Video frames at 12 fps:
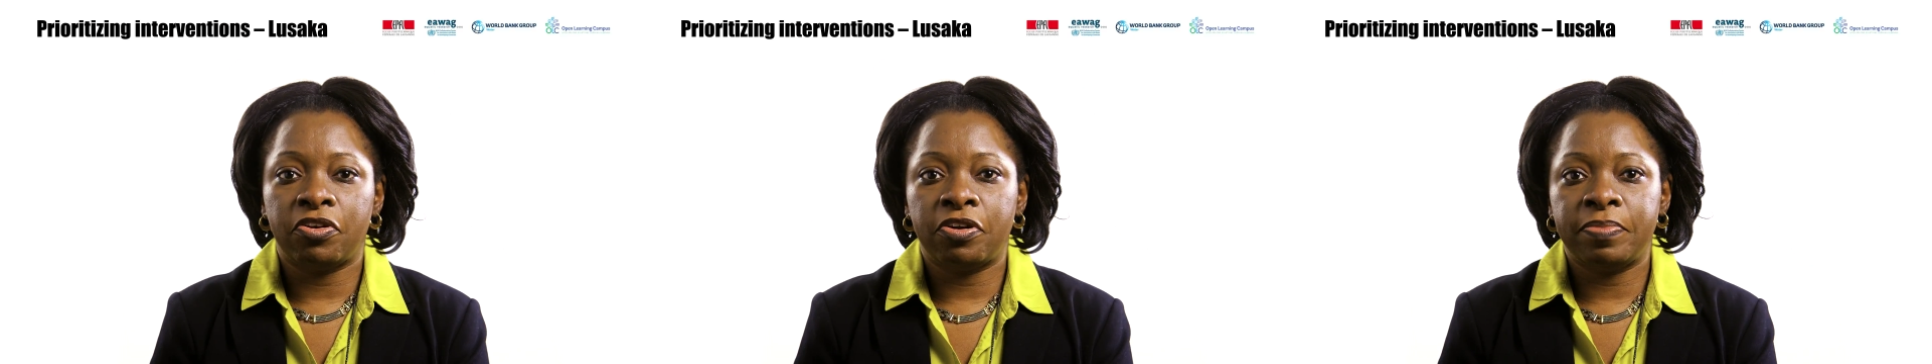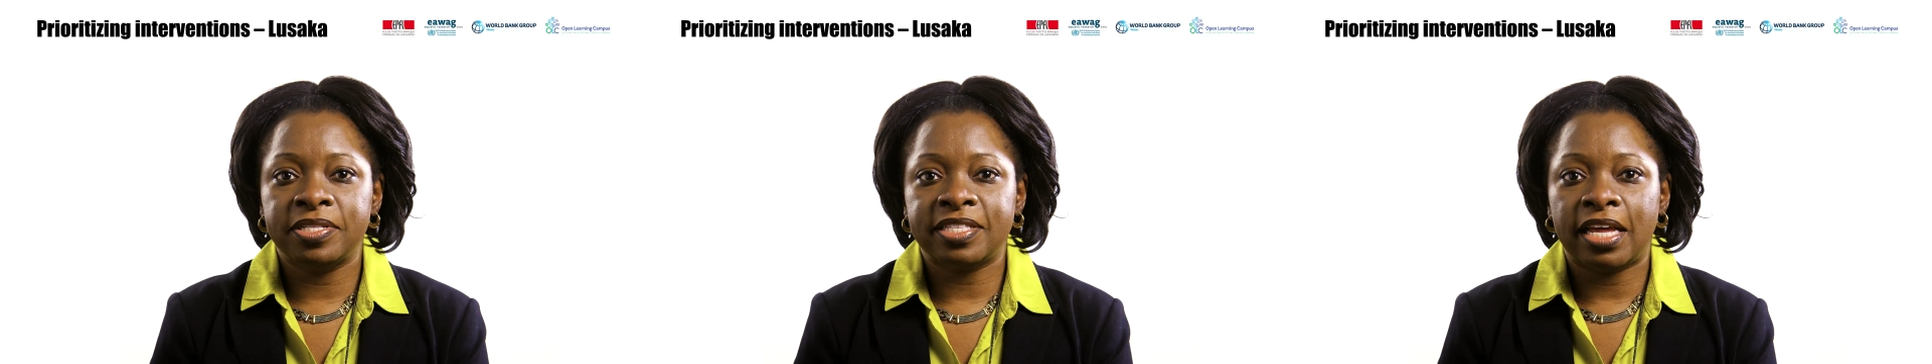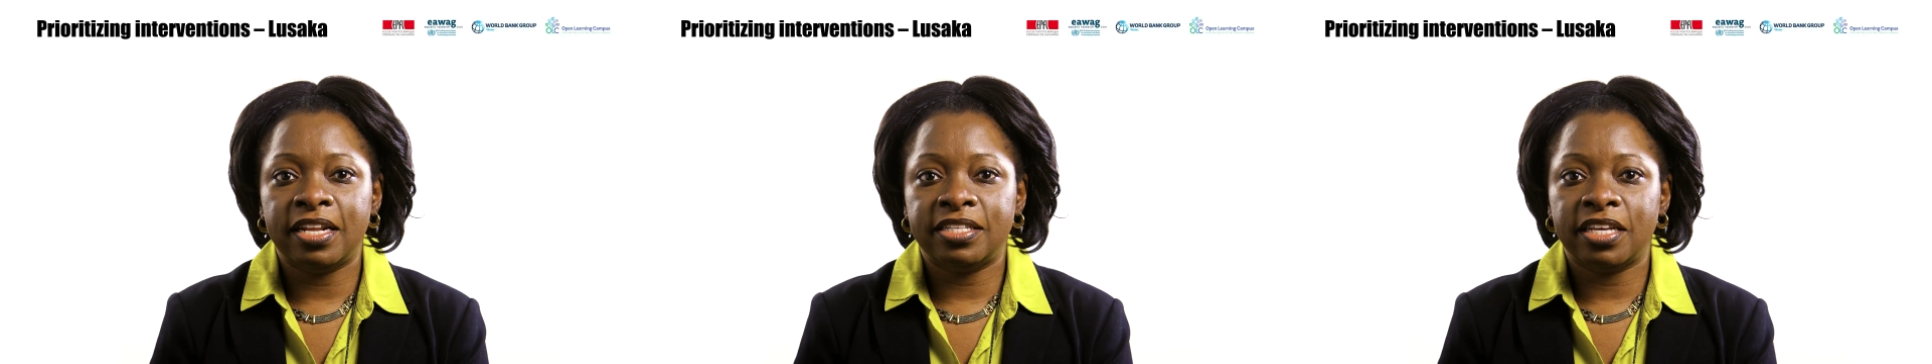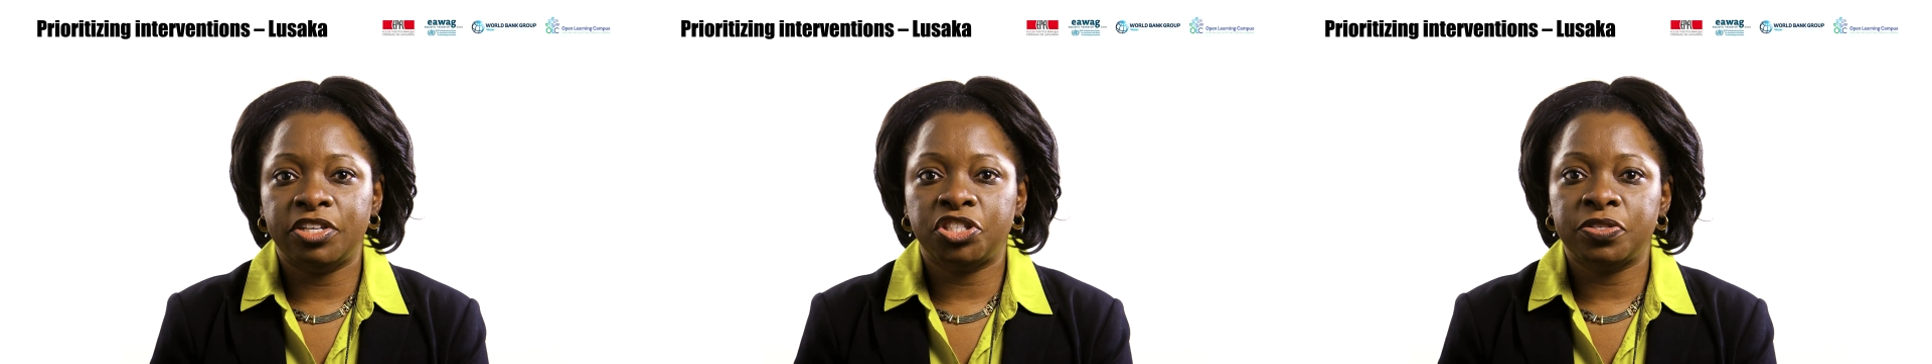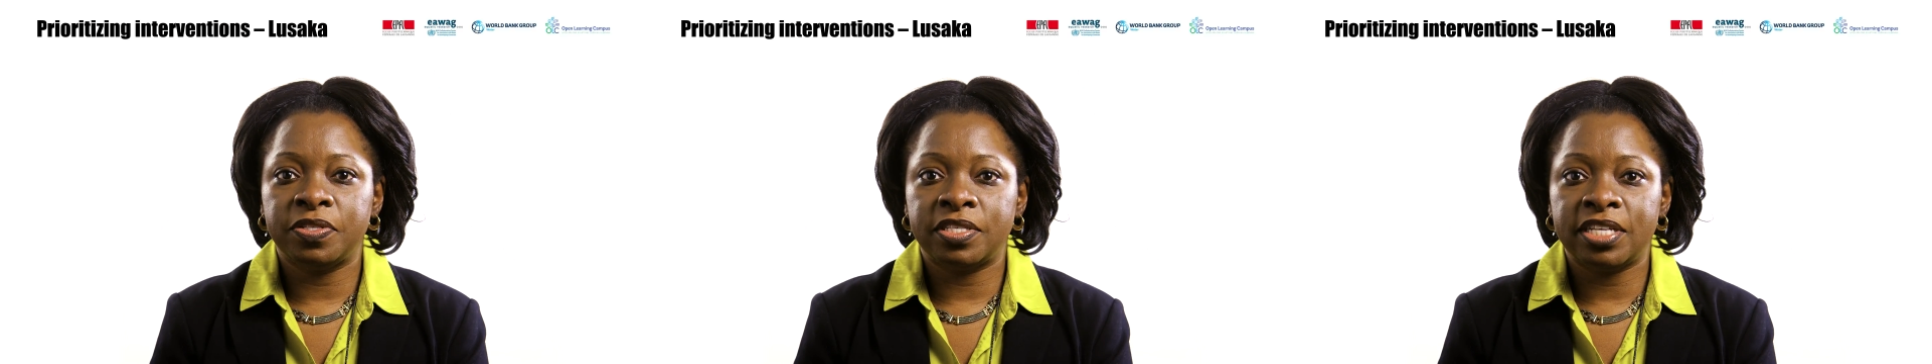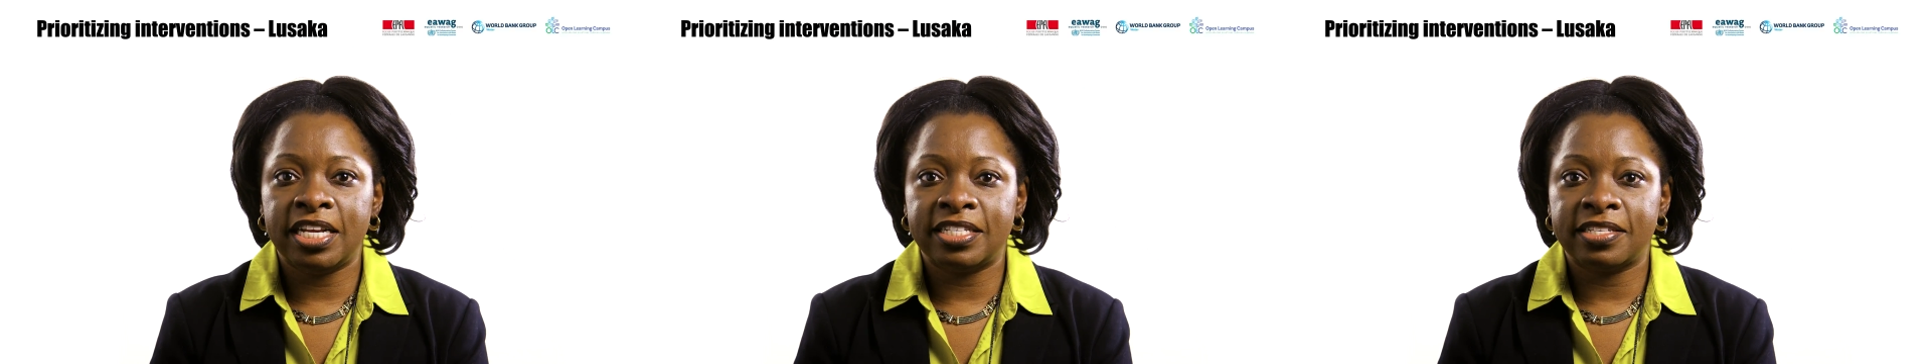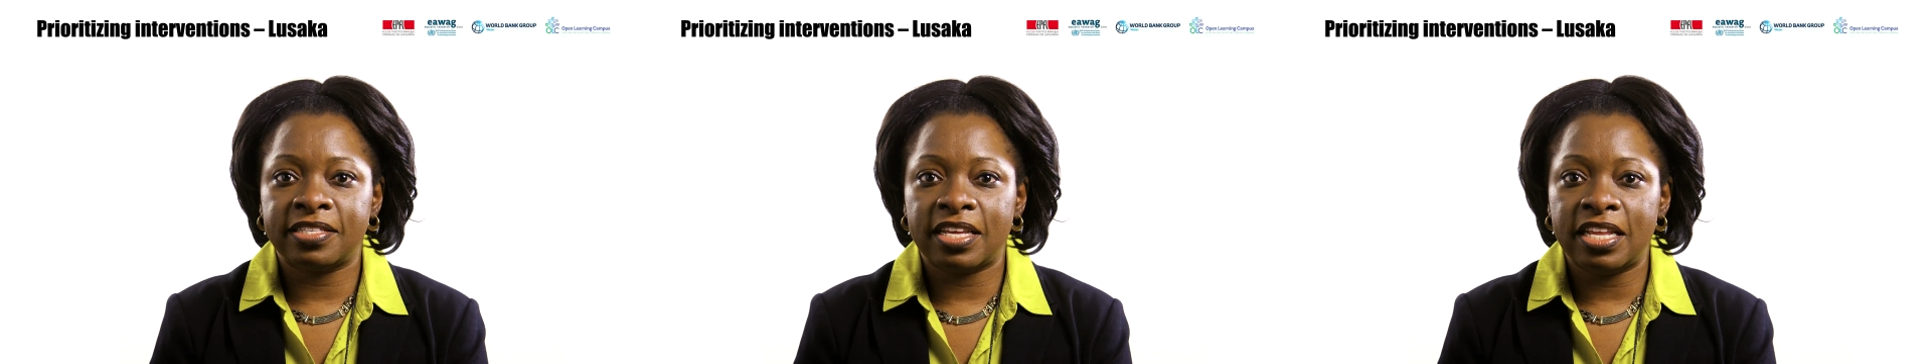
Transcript: Urban Sanitation Status